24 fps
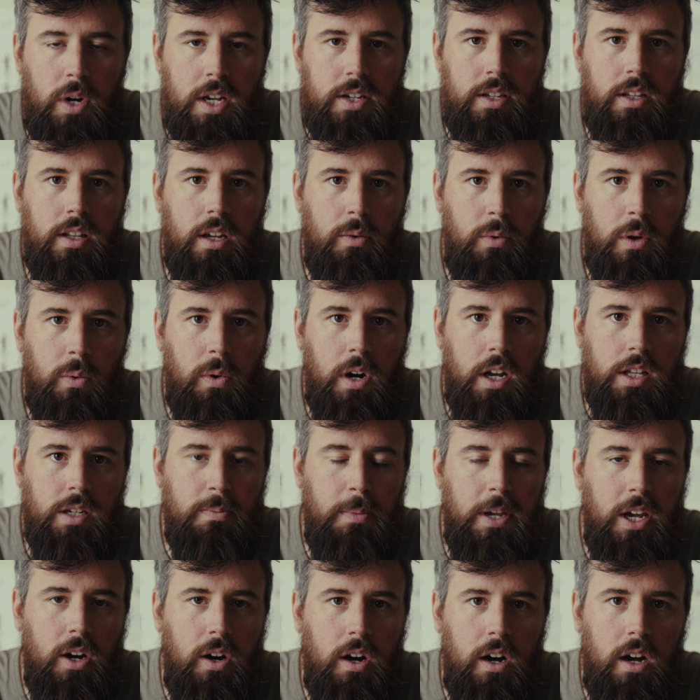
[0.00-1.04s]
reason that we want it to
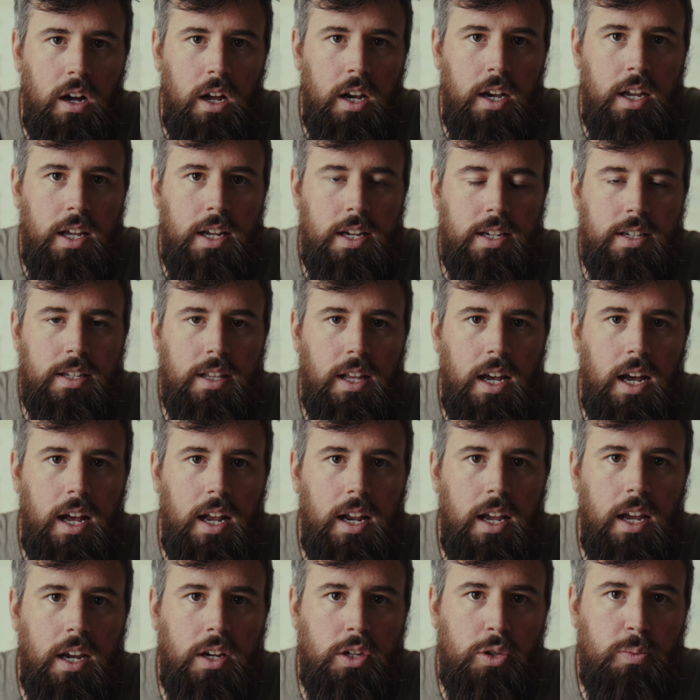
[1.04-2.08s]
be on is
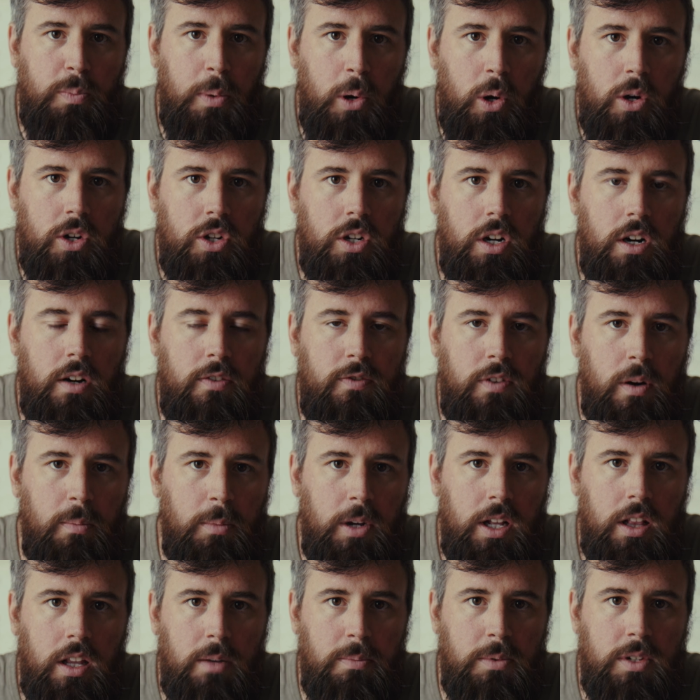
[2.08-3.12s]
that exposure from
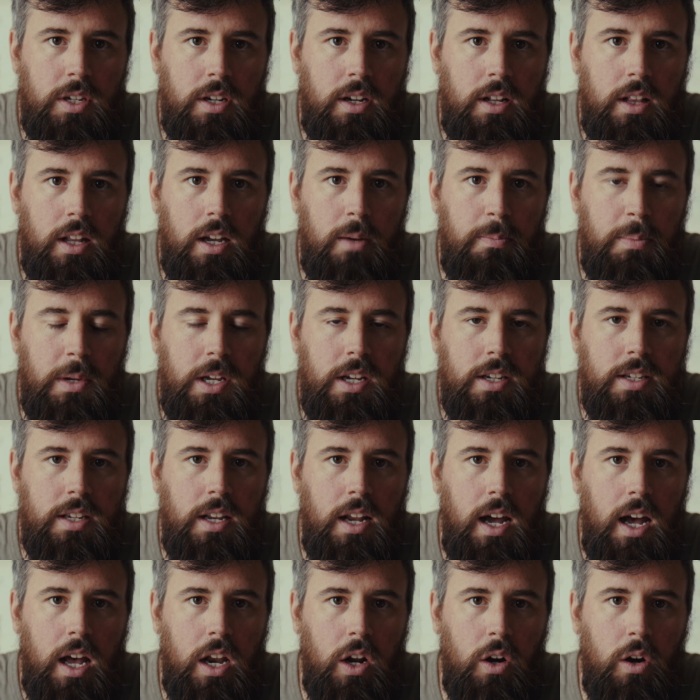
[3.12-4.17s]
clip to clip is
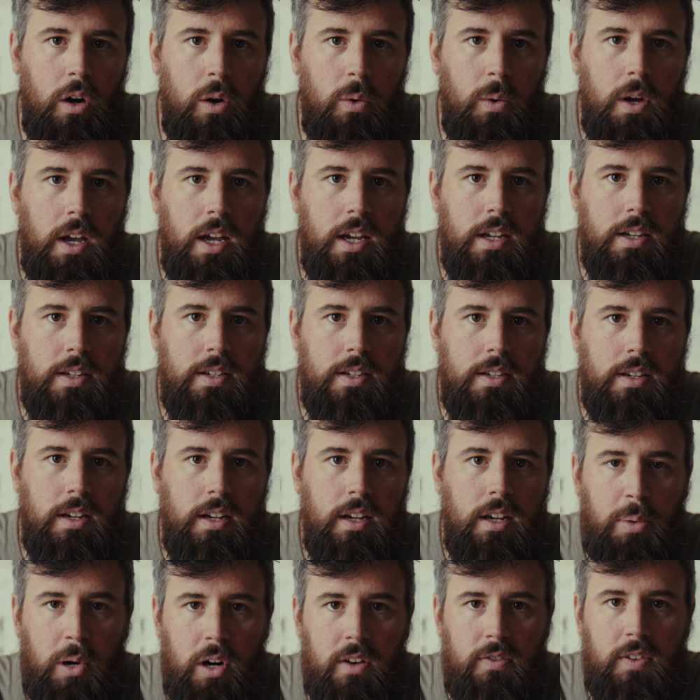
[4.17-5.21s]
not always
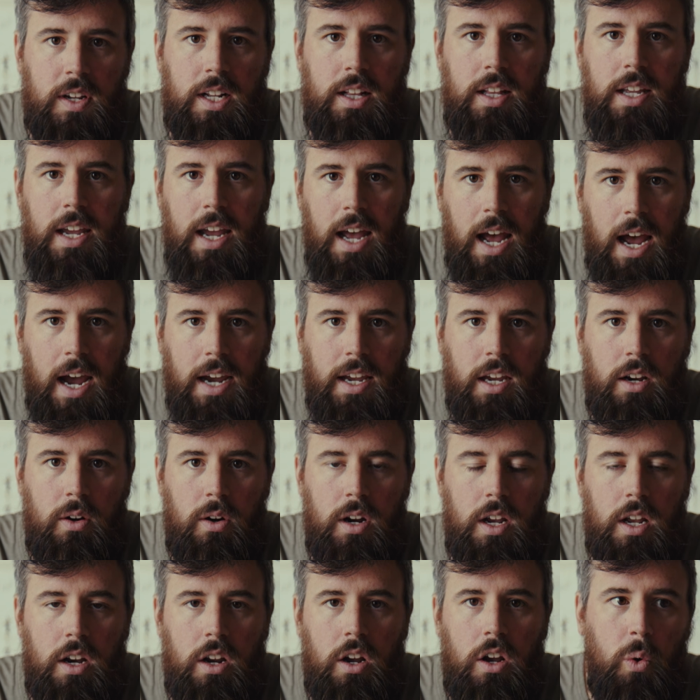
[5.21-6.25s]
perfectly
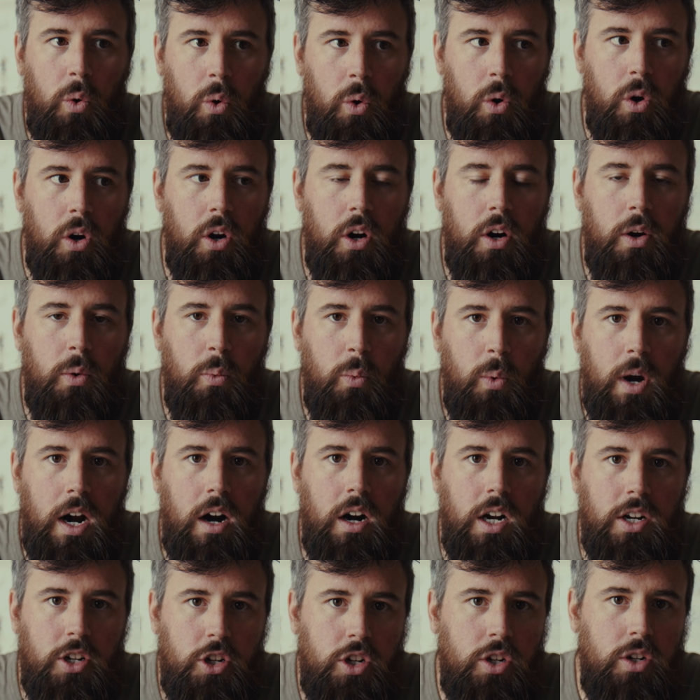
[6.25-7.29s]
accurate or
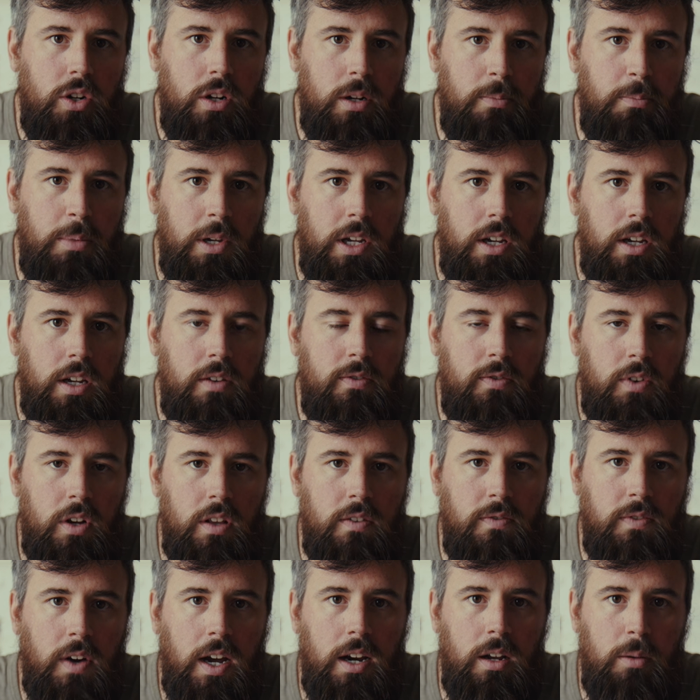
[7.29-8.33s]
where it should be for
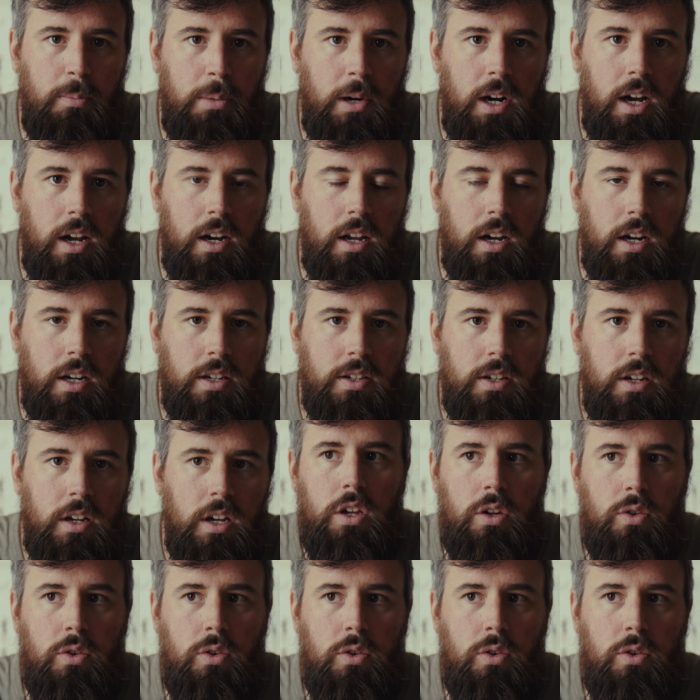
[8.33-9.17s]
the final product.